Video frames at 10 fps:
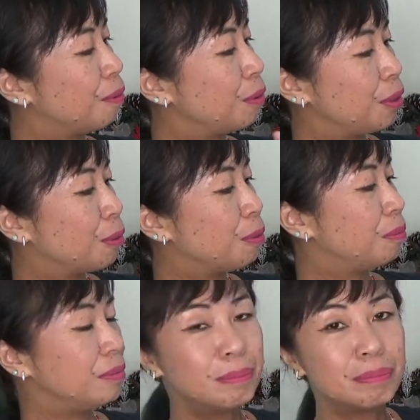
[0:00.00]
you know,
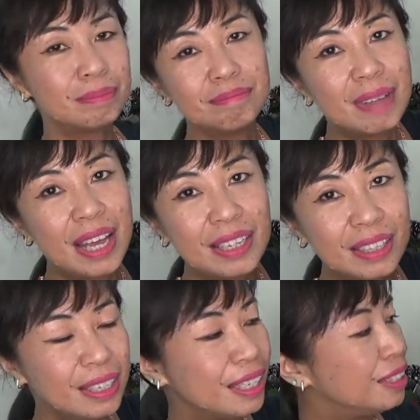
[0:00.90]

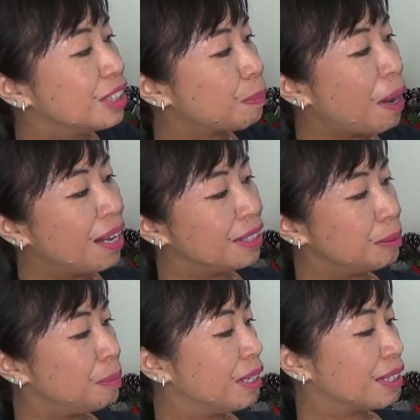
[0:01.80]
anything that inspires
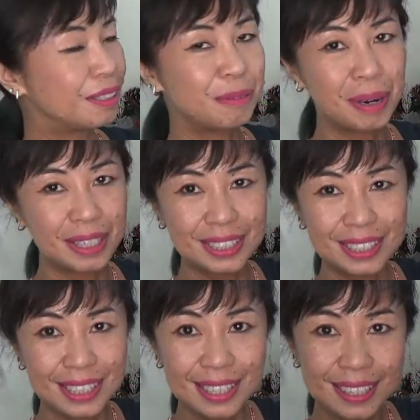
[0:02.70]
me, I can write
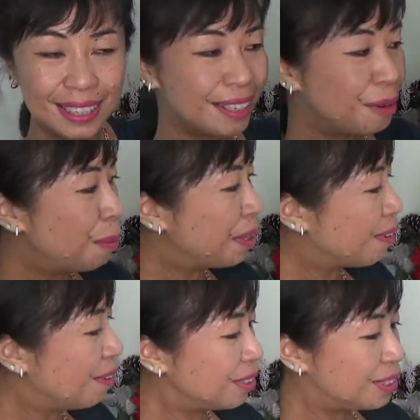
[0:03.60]
in here. Oh my
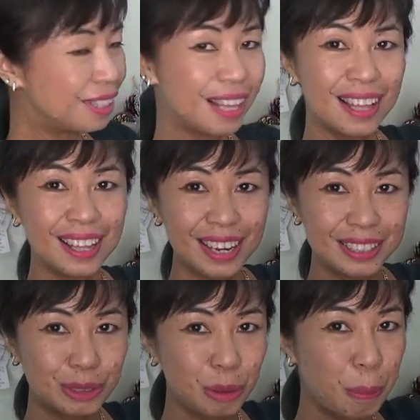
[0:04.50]
gosh,
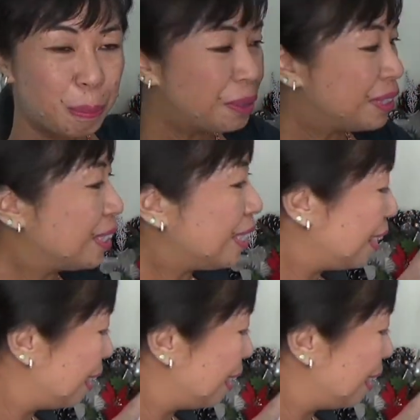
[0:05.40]
so pretty,